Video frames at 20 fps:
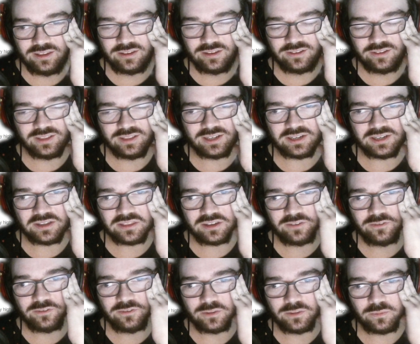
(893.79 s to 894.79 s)
Like, I think
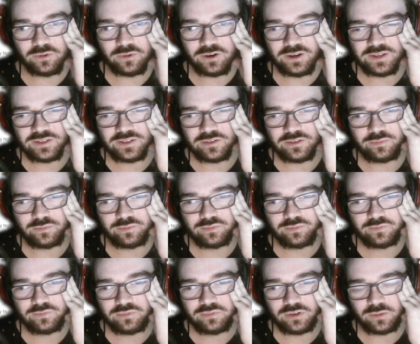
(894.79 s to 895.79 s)
for the price, you'll
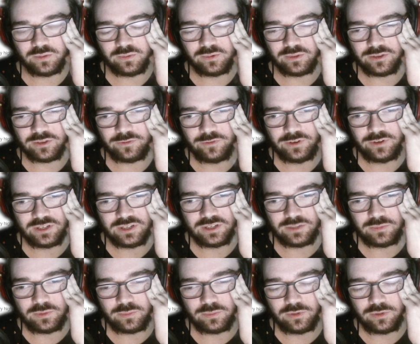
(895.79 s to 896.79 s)
probably want the figure to
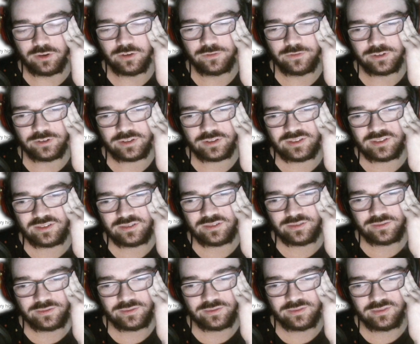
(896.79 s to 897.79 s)
be perfect.
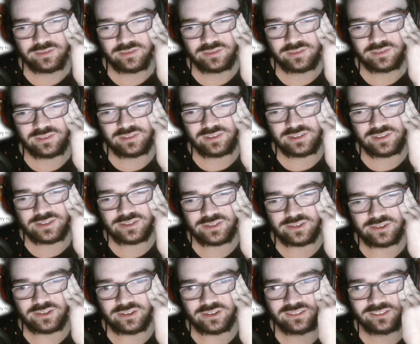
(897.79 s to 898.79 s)

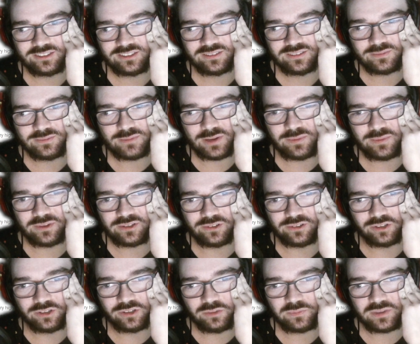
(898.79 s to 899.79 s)
So maybe it'll
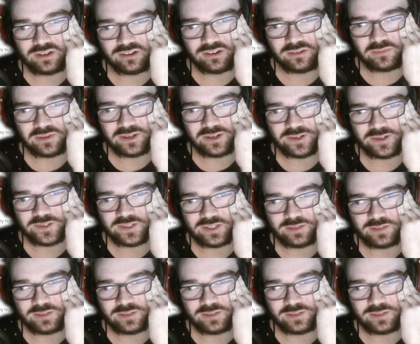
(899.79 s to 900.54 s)
look better in person,